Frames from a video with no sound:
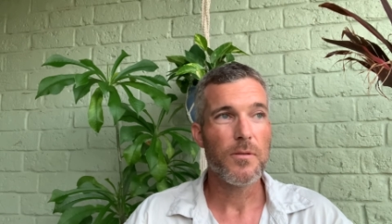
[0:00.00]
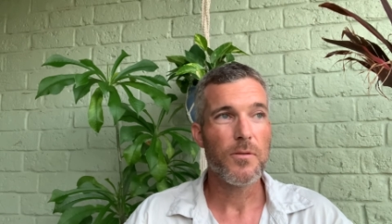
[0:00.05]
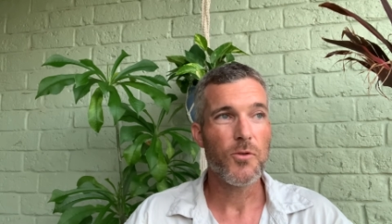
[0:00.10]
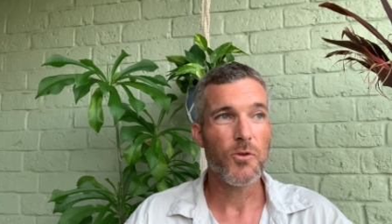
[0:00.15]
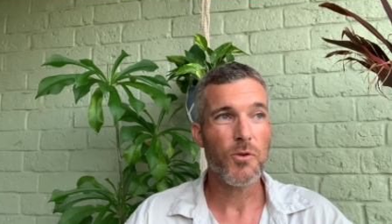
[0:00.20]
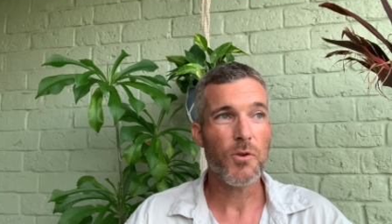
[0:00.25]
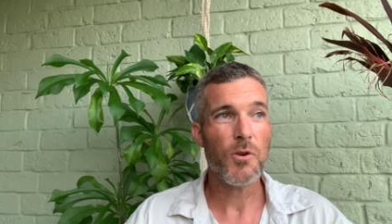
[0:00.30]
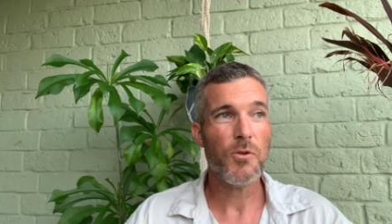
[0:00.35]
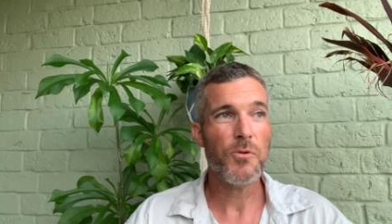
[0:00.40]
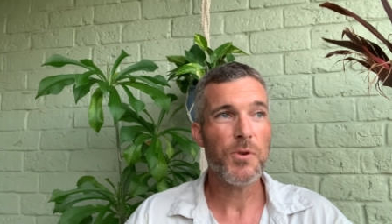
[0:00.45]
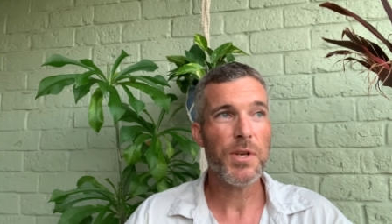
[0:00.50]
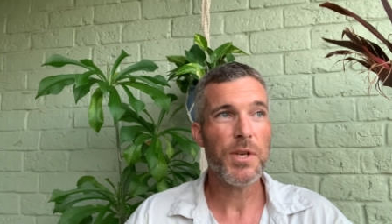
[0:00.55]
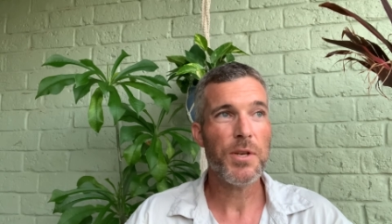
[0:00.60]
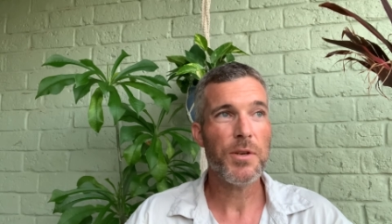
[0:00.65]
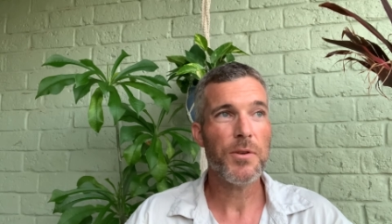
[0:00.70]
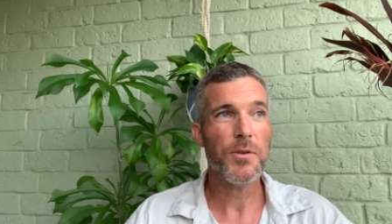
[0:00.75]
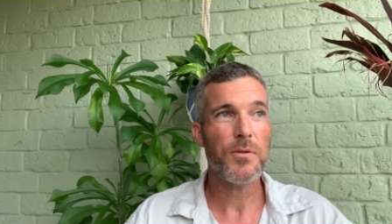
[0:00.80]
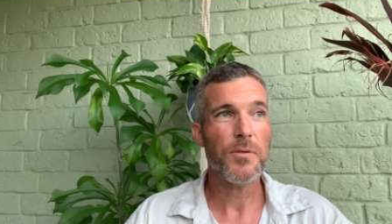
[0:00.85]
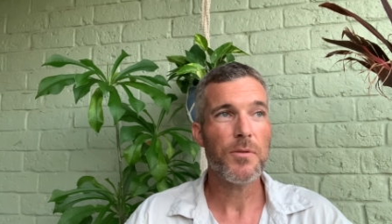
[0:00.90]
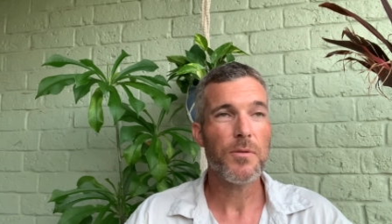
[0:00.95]

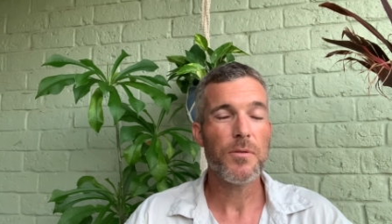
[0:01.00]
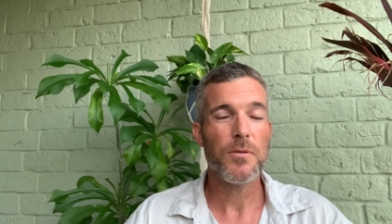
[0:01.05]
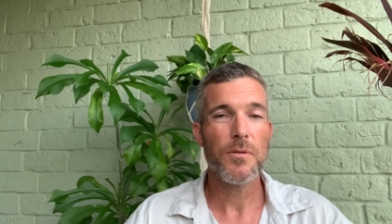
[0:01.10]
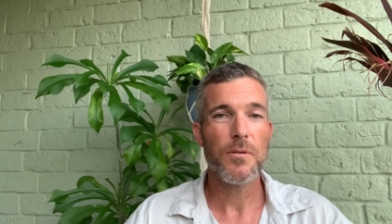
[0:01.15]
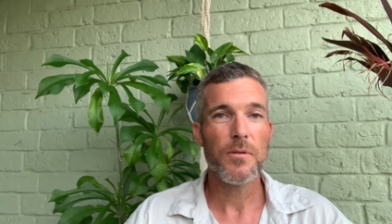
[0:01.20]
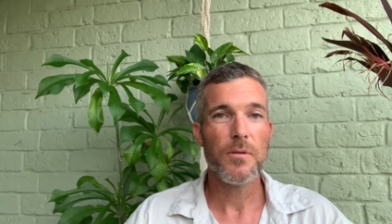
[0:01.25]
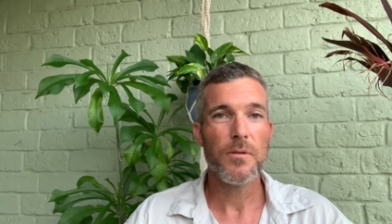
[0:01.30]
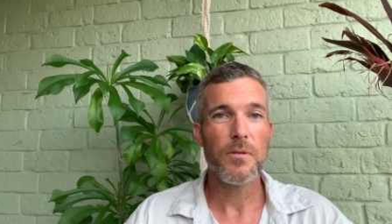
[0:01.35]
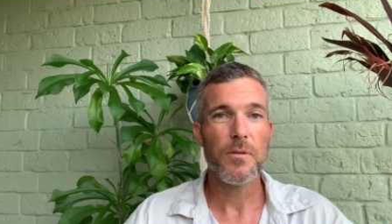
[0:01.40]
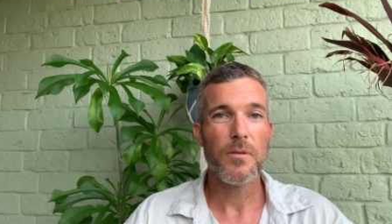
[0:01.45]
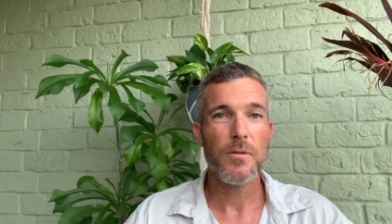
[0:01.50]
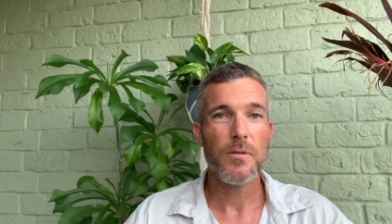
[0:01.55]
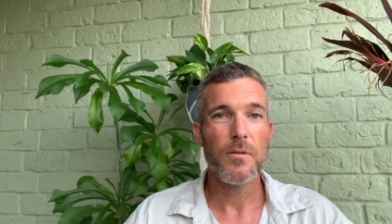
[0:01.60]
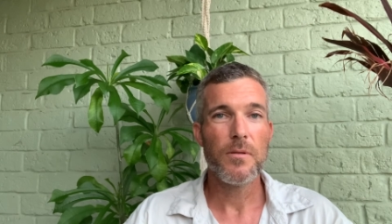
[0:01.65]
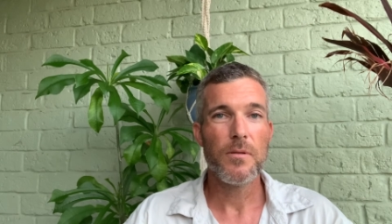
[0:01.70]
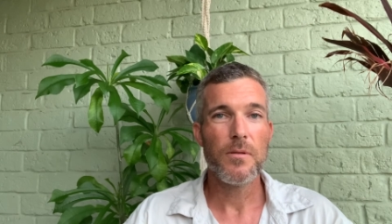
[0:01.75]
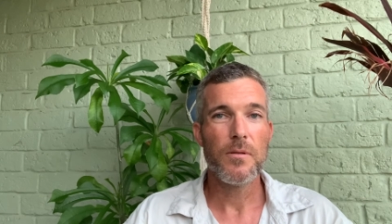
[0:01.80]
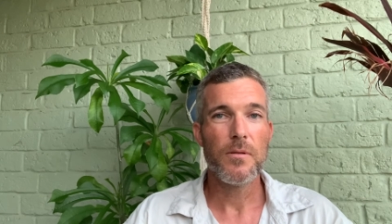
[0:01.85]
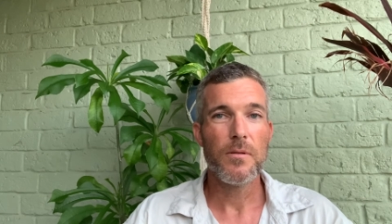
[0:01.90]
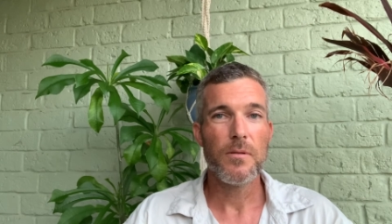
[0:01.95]
growing
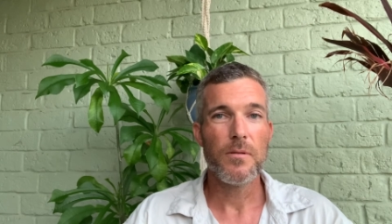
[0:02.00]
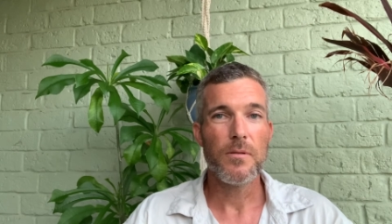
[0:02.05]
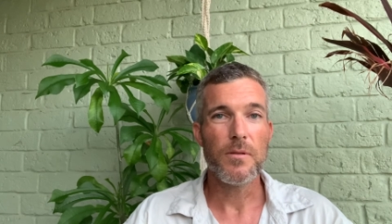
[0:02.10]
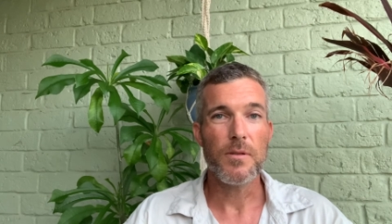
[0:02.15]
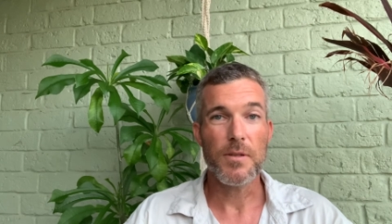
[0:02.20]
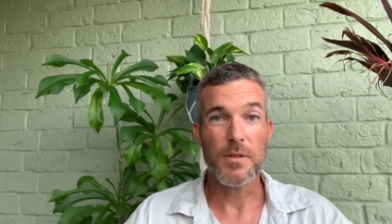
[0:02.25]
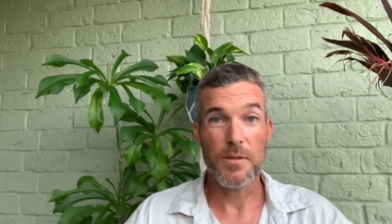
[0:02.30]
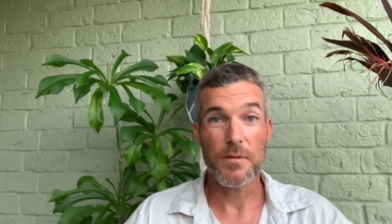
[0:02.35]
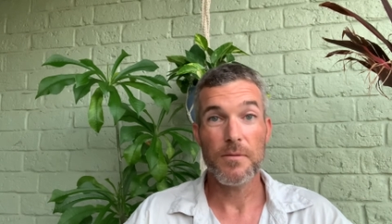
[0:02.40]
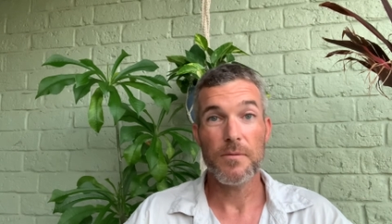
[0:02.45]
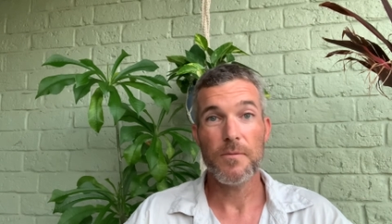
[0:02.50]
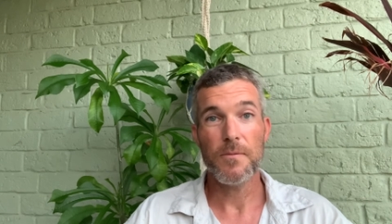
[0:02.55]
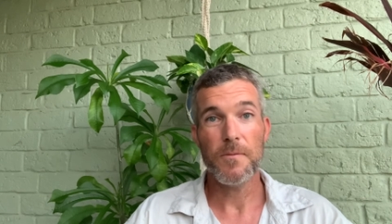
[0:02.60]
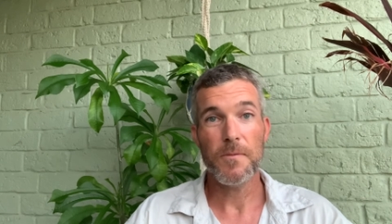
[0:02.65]
just